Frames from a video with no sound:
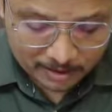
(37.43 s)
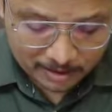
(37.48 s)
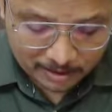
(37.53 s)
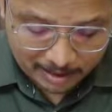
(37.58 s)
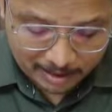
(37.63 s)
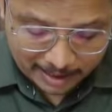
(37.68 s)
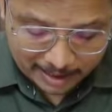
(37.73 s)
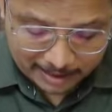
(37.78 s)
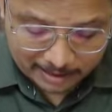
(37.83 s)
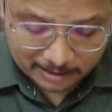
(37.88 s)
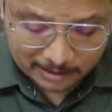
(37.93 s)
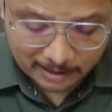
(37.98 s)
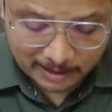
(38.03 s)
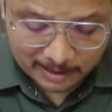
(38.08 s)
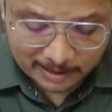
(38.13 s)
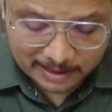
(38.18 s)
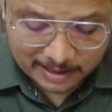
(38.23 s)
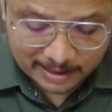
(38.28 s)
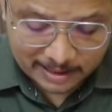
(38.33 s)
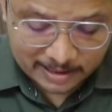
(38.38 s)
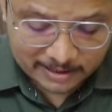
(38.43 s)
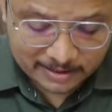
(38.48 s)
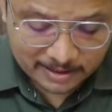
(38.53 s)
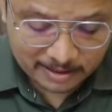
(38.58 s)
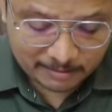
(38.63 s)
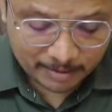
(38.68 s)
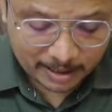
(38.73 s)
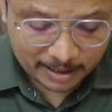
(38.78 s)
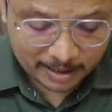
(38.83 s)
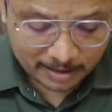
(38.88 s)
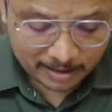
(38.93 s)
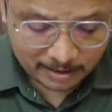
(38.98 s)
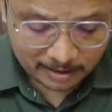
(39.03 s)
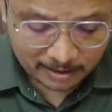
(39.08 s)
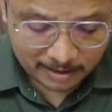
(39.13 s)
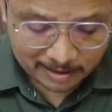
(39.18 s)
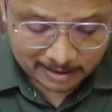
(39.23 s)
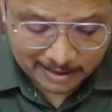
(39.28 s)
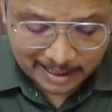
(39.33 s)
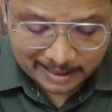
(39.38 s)
And third radiation pattern
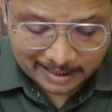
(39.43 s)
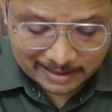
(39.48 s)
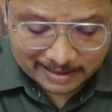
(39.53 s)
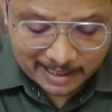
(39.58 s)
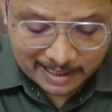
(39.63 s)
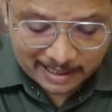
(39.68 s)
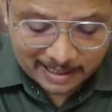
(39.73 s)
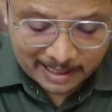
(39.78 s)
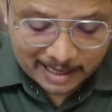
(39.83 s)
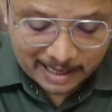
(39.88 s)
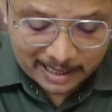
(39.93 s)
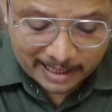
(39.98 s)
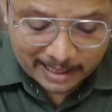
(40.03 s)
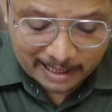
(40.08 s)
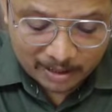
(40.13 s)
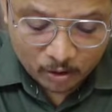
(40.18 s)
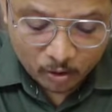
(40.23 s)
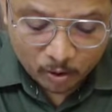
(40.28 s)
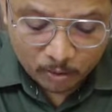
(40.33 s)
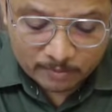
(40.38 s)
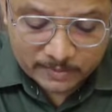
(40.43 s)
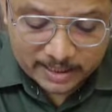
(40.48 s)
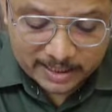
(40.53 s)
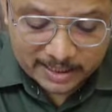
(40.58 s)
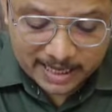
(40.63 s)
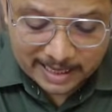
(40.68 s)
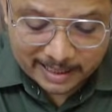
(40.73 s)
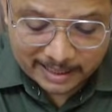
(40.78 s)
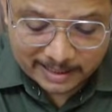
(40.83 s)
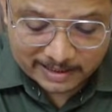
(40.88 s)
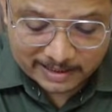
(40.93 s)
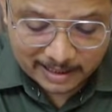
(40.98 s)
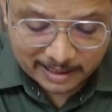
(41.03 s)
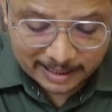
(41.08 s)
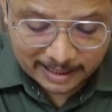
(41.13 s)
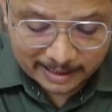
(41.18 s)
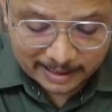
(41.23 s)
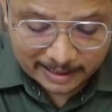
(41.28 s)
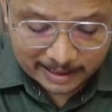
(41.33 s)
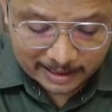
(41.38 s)
that is the regarding omnidirectional
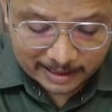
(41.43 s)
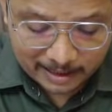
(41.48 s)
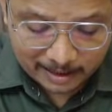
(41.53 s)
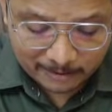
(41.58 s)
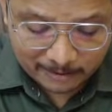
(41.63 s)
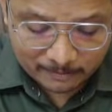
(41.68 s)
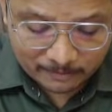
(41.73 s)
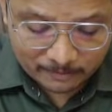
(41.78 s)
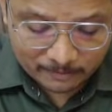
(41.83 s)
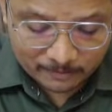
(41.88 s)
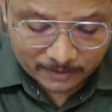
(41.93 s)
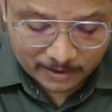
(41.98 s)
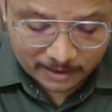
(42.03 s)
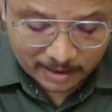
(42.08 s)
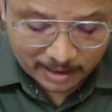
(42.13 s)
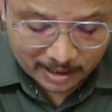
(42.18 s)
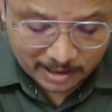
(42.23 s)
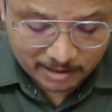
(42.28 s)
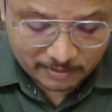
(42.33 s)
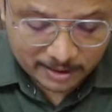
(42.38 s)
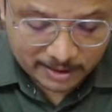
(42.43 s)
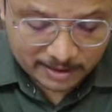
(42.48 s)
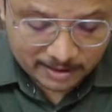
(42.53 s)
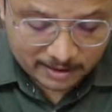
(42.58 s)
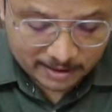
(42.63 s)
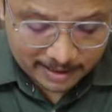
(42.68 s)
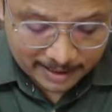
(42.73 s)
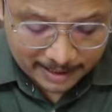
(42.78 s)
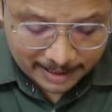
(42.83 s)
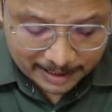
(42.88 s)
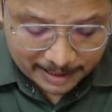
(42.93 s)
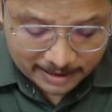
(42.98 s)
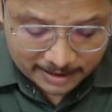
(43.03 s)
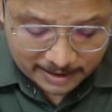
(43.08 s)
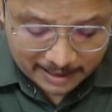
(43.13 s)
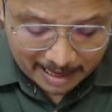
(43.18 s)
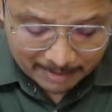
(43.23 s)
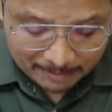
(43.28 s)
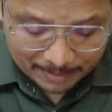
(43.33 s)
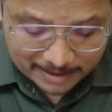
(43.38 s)
antenna in which radiation
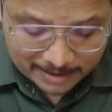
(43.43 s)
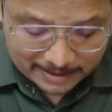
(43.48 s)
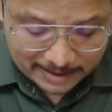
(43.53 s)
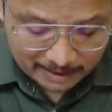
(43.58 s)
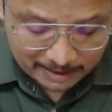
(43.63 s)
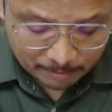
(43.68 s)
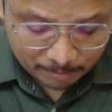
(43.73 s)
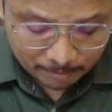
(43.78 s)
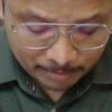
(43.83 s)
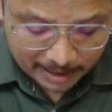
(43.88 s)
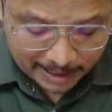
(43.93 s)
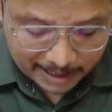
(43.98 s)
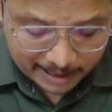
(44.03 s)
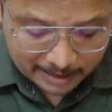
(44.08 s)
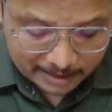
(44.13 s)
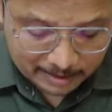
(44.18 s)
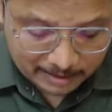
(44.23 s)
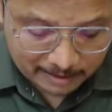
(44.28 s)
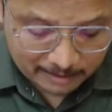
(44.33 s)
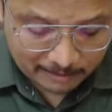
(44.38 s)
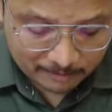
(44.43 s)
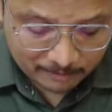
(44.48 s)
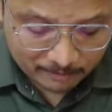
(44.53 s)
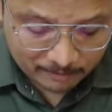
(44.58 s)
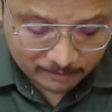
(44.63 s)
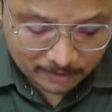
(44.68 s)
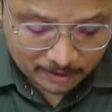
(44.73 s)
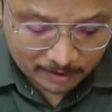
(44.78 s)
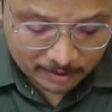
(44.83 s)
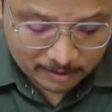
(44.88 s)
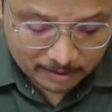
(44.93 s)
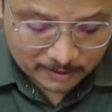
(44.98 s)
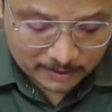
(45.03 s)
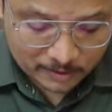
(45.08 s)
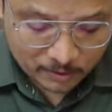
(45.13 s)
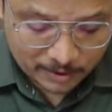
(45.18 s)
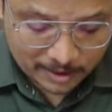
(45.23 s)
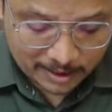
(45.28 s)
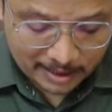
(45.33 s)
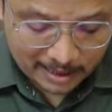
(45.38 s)
happens in plane. So
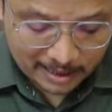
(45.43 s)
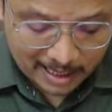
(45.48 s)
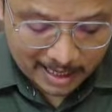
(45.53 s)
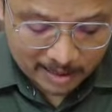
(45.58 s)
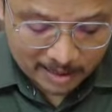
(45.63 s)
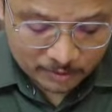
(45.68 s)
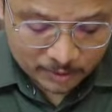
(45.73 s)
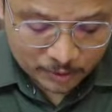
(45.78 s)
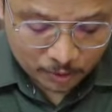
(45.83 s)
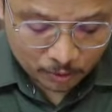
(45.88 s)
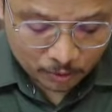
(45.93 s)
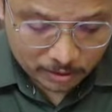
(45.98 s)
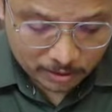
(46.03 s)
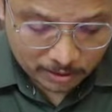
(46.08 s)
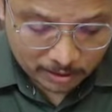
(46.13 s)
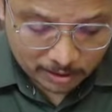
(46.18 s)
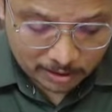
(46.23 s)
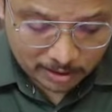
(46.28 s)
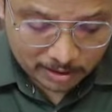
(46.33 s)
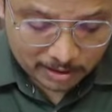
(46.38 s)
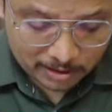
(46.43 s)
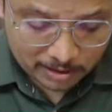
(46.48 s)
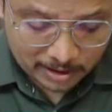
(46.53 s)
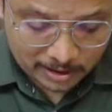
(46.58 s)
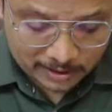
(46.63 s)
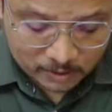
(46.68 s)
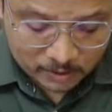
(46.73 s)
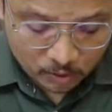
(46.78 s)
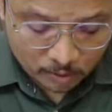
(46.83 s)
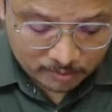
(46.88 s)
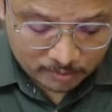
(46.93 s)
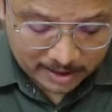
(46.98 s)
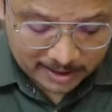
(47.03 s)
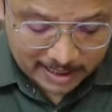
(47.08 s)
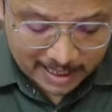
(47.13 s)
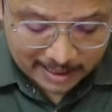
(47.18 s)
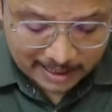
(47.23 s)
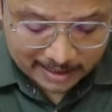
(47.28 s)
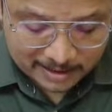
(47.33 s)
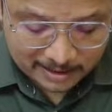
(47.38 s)
here I have shown this
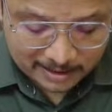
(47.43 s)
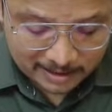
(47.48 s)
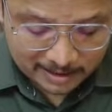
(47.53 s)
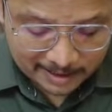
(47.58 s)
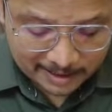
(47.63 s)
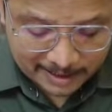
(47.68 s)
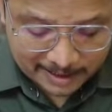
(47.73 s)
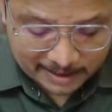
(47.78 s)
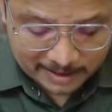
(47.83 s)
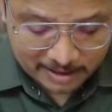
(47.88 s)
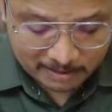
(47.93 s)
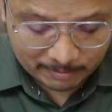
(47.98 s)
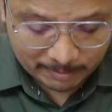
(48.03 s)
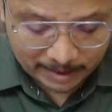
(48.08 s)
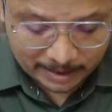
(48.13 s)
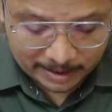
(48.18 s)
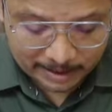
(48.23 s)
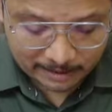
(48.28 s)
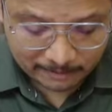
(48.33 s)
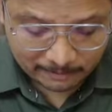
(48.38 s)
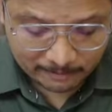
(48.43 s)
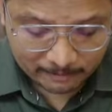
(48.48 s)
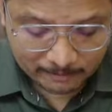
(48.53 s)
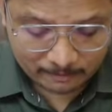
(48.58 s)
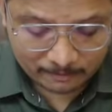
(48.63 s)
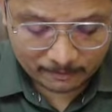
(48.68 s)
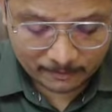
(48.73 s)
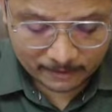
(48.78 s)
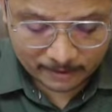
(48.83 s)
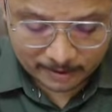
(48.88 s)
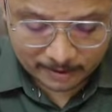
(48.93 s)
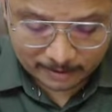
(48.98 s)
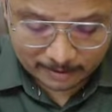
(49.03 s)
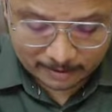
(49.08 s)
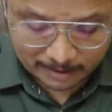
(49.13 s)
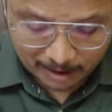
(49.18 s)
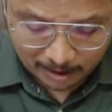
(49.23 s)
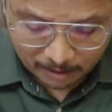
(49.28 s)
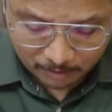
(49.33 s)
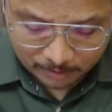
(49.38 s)
omnidirectional radiation pattern.
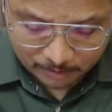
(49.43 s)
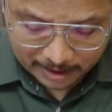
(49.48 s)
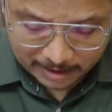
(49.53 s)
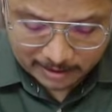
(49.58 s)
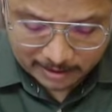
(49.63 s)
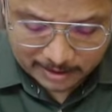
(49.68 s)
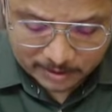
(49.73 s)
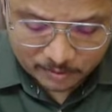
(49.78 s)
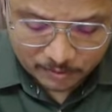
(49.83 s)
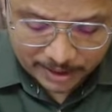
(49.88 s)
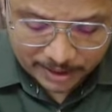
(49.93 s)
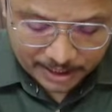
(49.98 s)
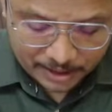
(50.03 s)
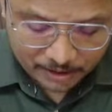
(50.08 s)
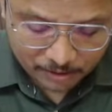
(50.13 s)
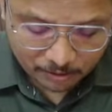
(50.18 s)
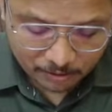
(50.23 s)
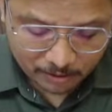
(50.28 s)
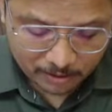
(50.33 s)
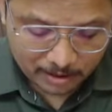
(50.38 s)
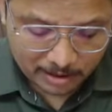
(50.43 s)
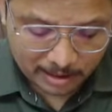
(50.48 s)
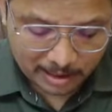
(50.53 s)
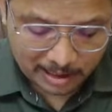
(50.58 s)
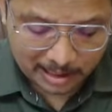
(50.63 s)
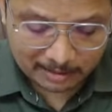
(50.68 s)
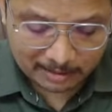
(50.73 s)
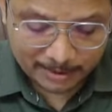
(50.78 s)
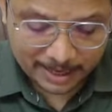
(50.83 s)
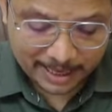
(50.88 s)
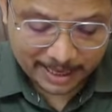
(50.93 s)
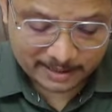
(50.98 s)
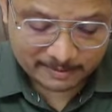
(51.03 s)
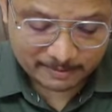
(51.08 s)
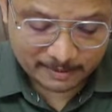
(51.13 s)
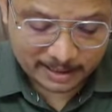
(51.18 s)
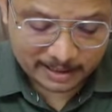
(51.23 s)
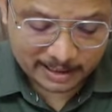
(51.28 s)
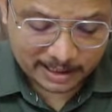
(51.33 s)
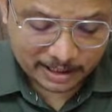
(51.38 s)
Now in this video I'll be
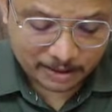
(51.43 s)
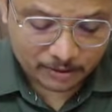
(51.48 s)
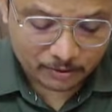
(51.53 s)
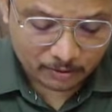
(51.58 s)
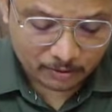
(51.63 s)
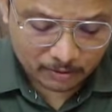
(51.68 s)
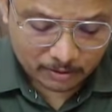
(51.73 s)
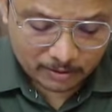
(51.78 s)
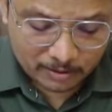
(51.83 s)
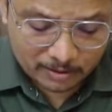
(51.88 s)
explaining you